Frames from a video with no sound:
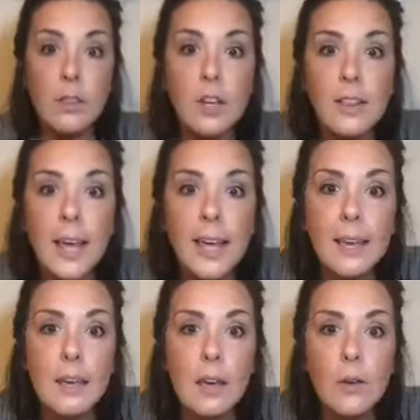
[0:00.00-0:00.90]
look
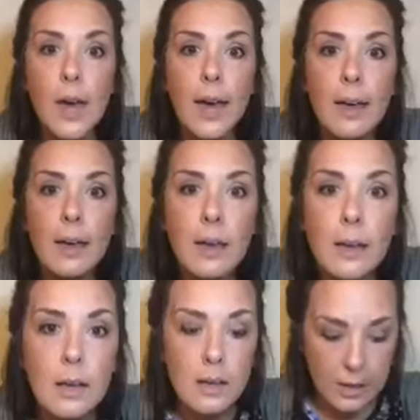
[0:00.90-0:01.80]
like. Okay,
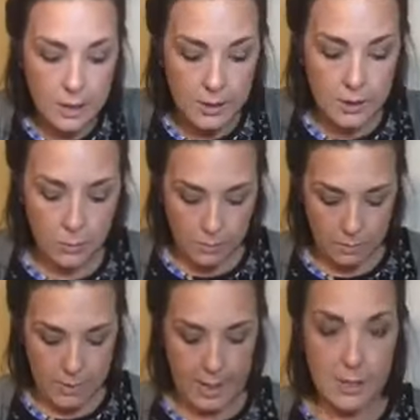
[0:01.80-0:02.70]
so
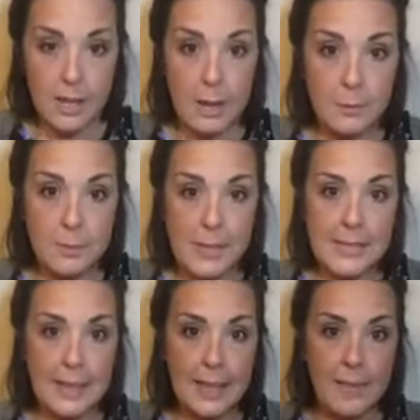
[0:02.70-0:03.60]
here was my
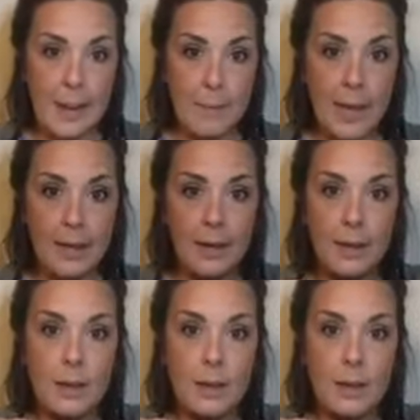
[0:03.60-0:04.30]
slit that I made